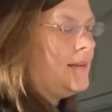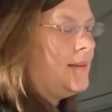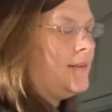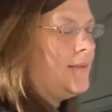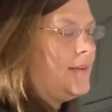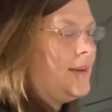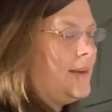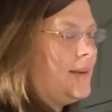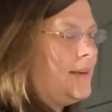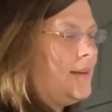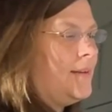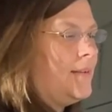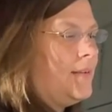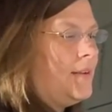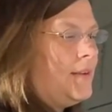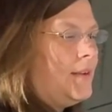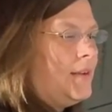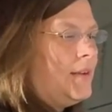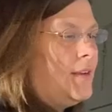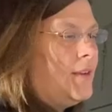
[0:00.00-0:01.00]
Right here.
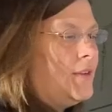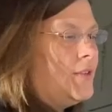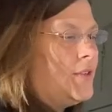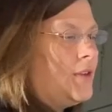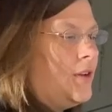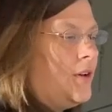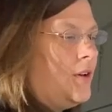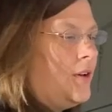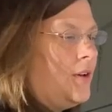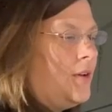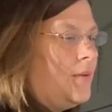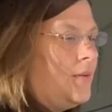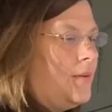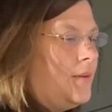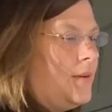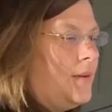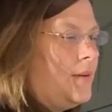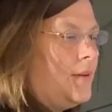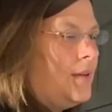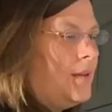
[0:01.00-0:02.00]
So
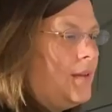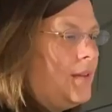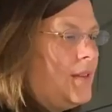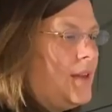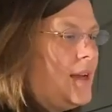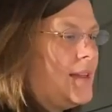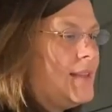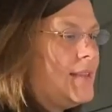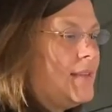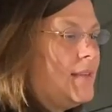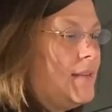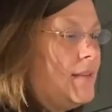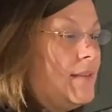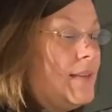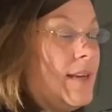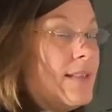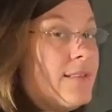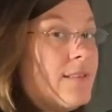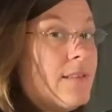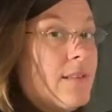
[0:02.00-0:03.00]

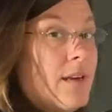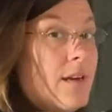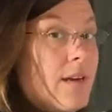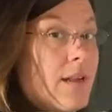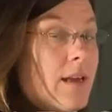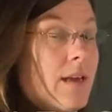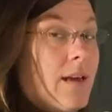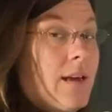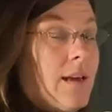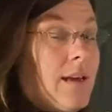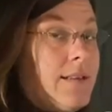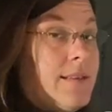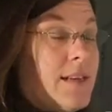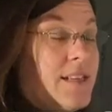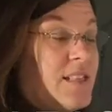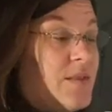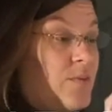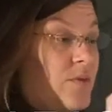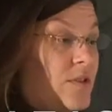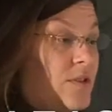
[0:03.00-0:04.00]
that's not a
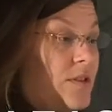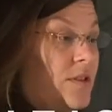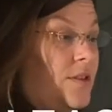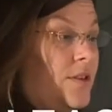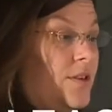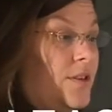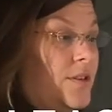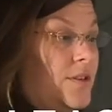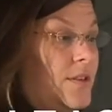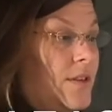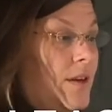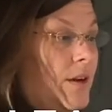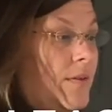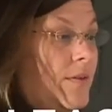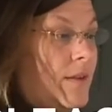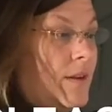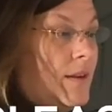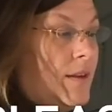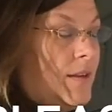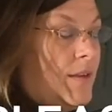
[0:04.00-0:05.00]
decimal, so you're good to go.
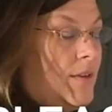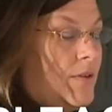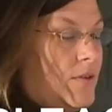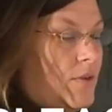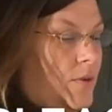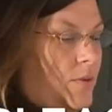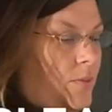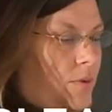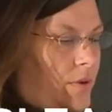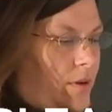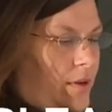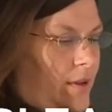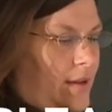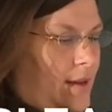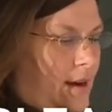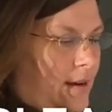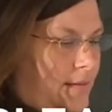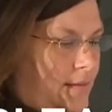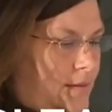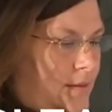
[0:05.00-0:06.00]
So we're good
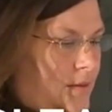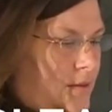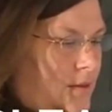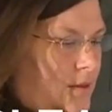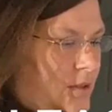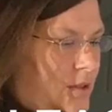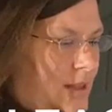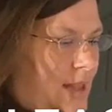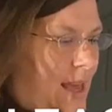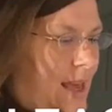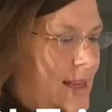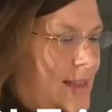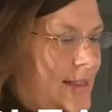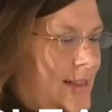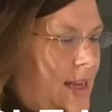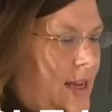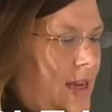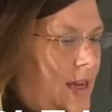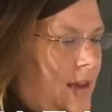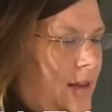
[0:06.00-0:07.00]
there. They
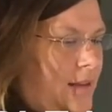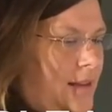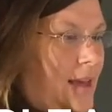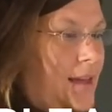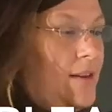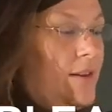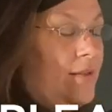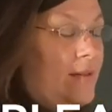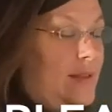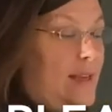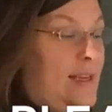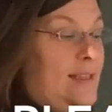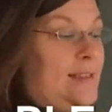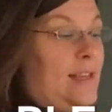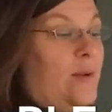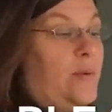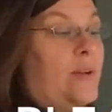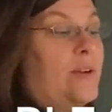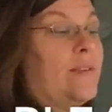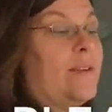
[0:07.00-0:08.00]
say we
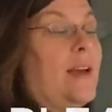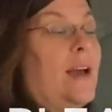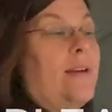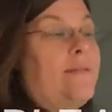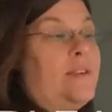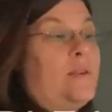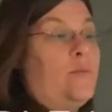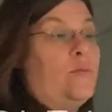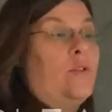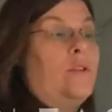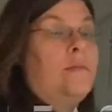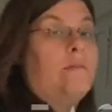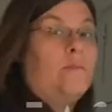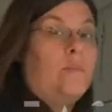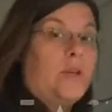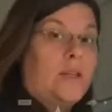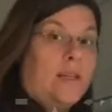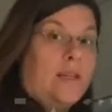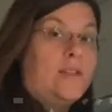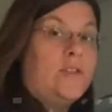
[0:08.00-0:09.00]
don't have any more,
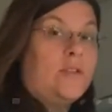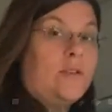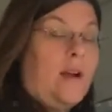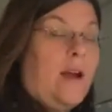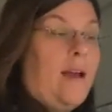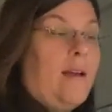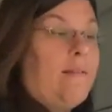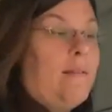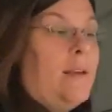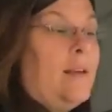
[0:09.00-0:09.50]
but let's try.